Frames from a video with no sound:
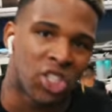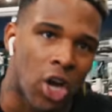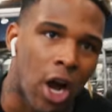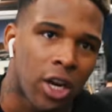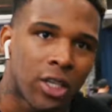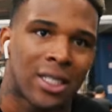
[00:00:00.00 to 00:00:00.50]
in
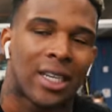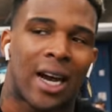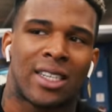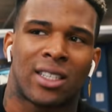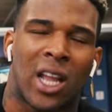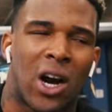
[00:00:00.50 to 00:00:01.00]
joggers,
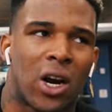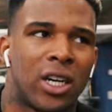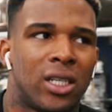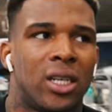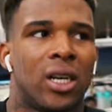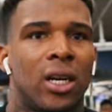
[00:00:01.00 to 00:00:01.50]
size
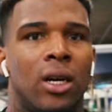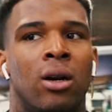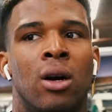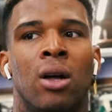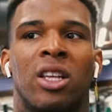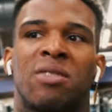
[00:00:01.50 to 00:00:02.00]
large.
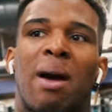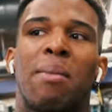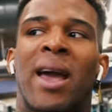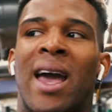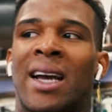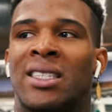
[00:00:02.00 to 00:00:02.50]
This might be
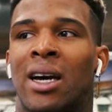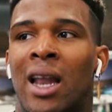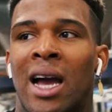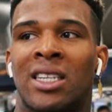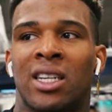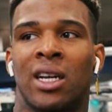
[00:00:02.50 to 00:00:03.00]
an X L
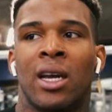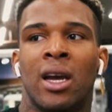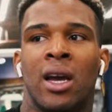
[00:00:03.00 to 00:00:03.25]
actually.